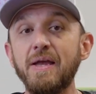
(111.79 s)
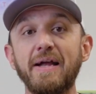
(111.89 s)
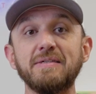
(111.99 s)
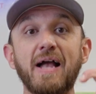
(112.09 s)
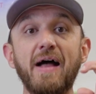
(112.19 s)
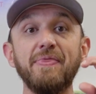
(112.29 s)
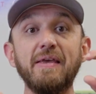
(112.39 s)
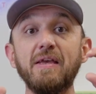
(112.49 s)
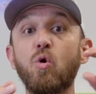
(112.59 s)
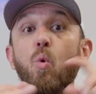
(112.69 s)
it's got
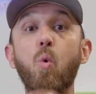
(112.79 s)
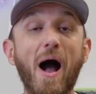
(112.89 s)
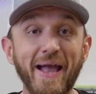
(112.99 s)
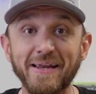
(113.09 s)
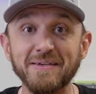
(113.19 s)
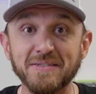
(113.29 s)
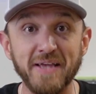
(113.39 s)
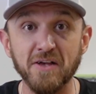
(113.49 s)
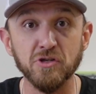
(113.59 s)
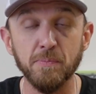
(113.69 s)
the quietest
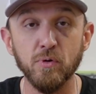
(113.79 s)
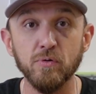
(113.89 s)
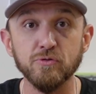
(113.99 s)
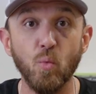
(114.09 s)
decibels